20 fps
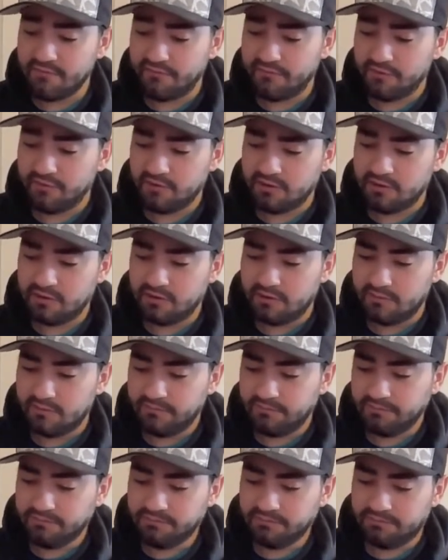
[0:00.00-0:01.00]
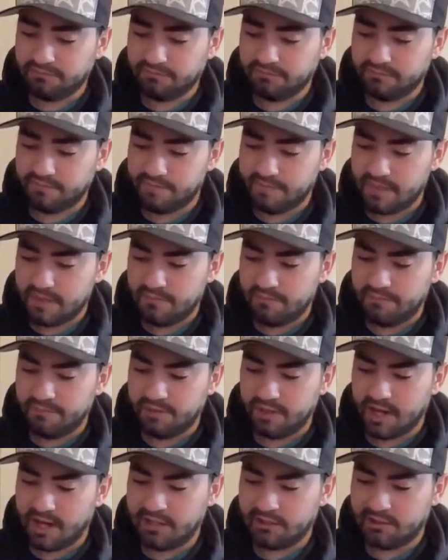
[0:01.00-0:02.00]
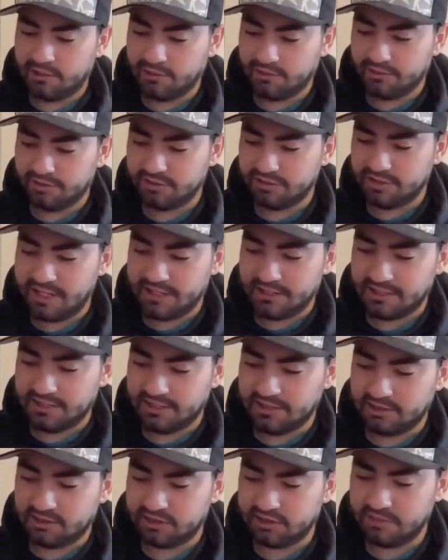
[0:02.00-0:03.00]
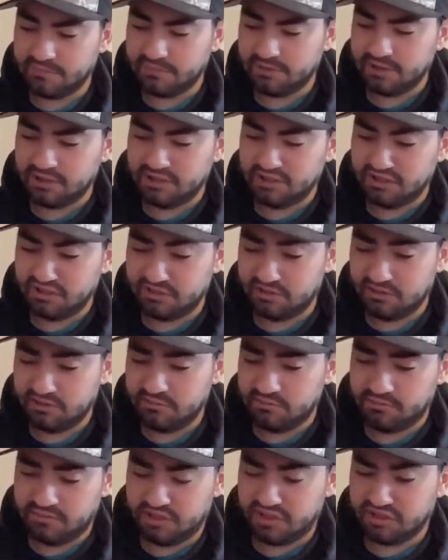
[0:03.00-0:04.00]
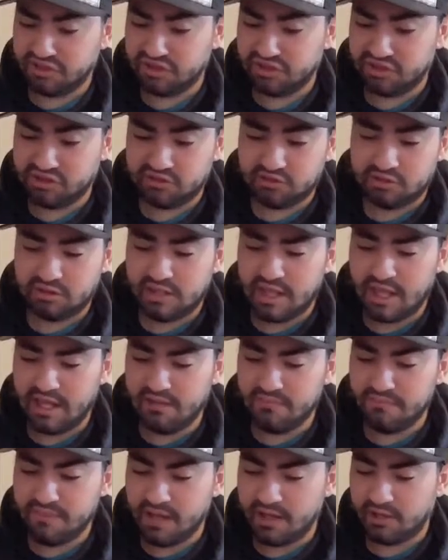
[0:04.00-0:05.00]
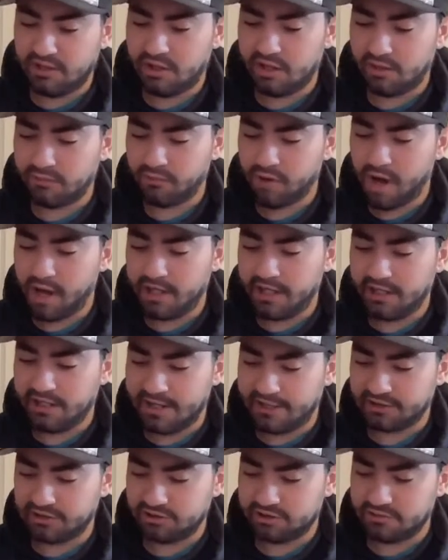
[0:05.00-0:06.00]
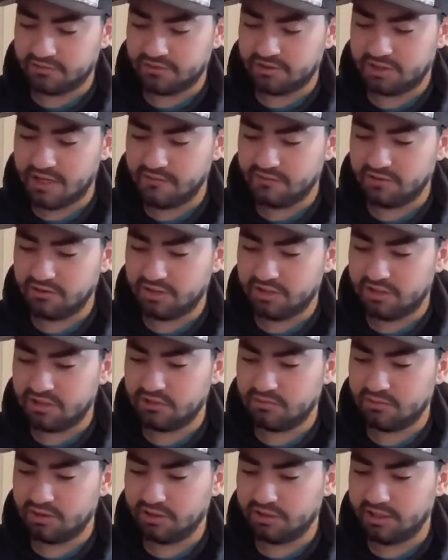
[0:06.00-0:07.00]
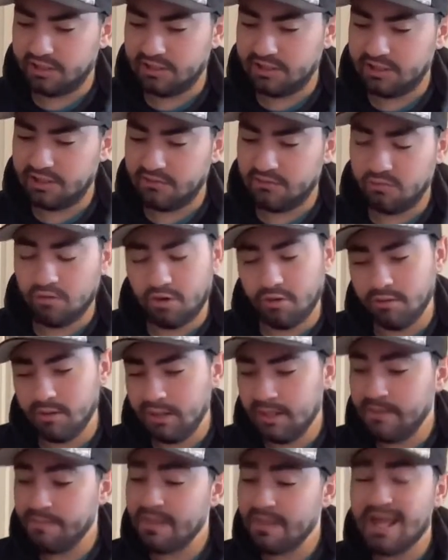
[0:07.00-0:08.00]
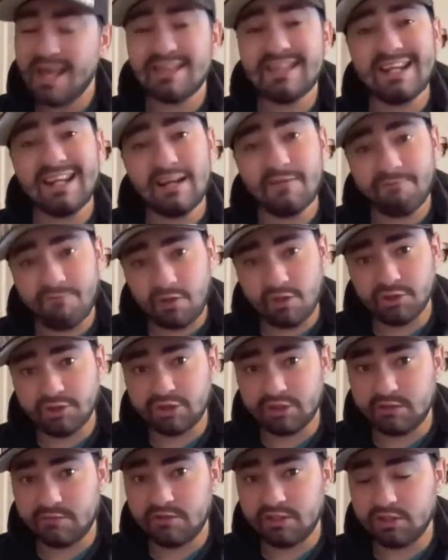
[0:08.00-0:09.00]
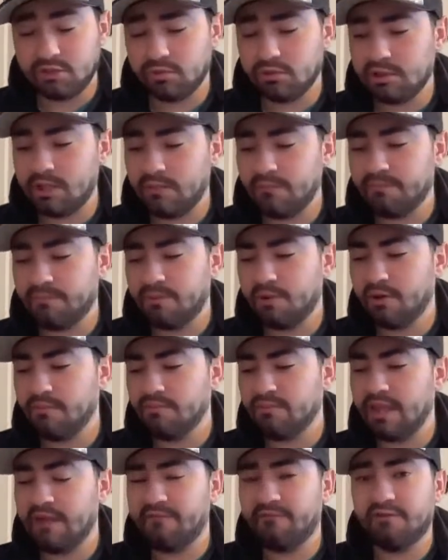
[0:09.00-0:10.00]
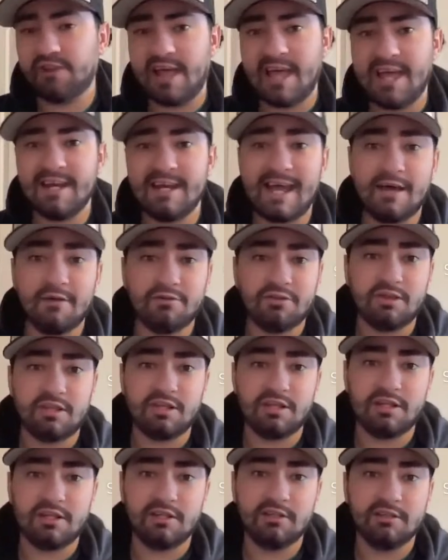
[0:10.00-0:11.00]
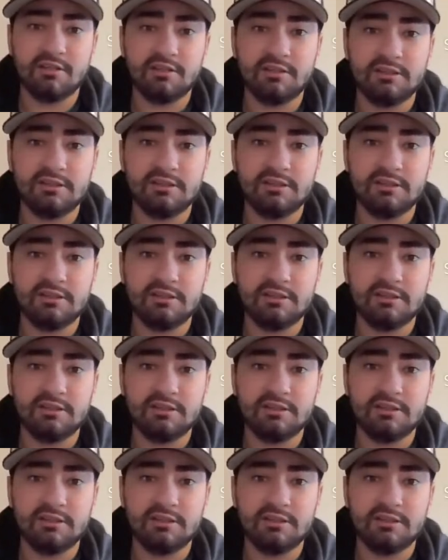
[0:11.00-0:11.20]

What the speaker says: myself. But I learned this technique simply because they make a lot of rocky texture themselves. So this is what they did. Well, they did a version of this where they flattened out the